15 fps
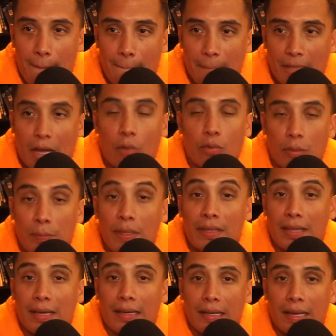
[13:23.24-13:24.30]
I'll repeat
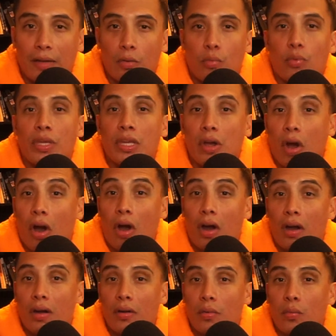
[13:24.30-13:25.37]
that again. We
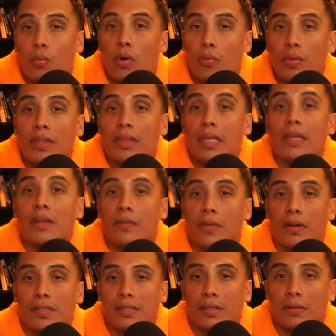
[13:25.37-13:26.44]
are what we think of
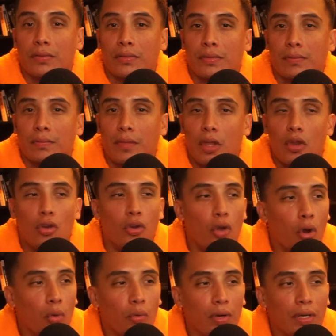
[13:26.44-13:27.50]
ourselves.
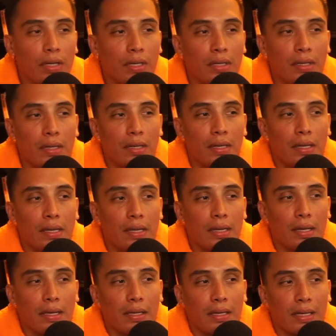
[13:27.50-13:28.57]
No one
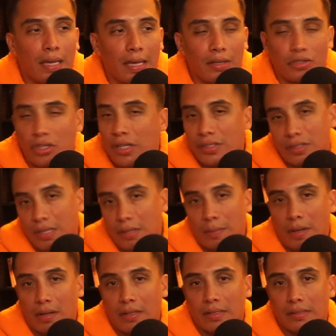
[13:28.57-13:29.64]
can change that
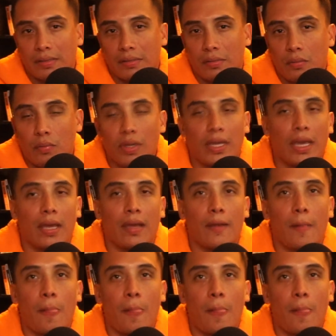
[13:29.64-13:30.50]
about us. We can't